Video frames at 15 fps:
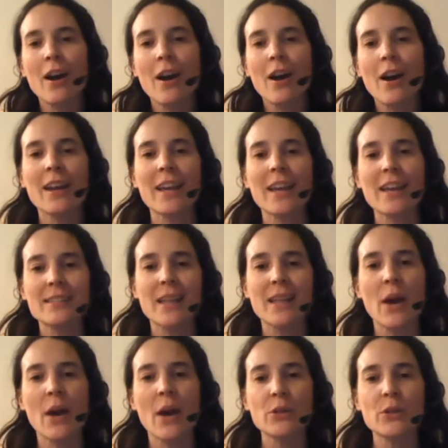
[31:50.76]
I guess it's
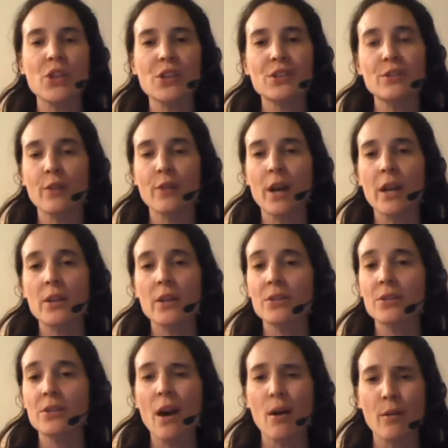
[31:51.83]
how you justify it
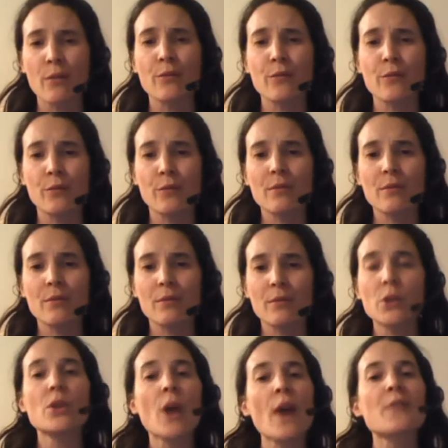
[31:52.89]
yourself.
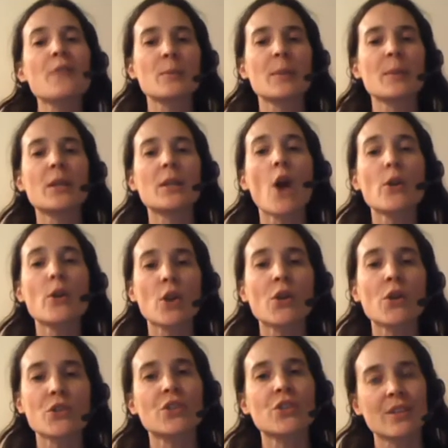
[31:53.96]
You have to be your own
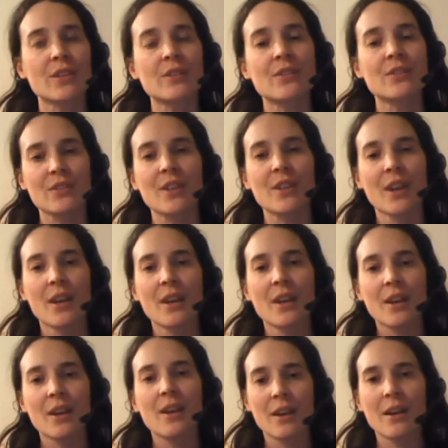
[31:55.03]
conscience,
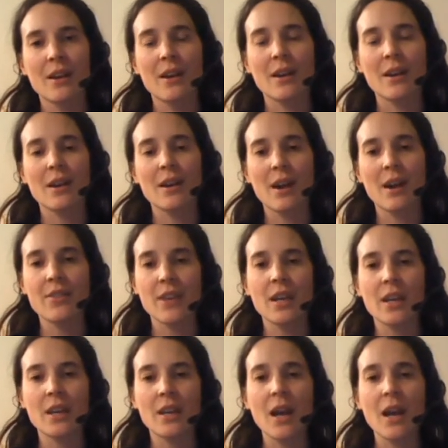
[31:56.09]
I
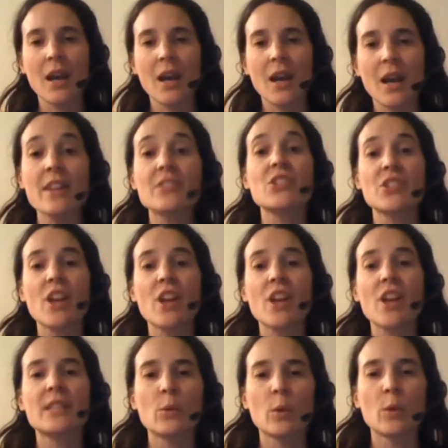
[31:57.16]
think, and then
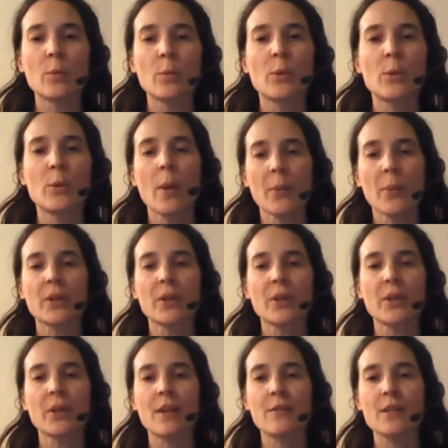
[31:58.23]
society will pull you up on it
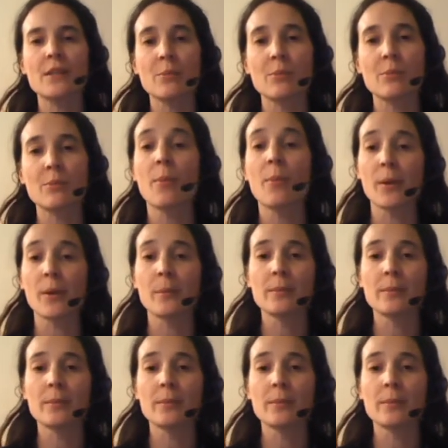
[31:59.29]
if it's a problem.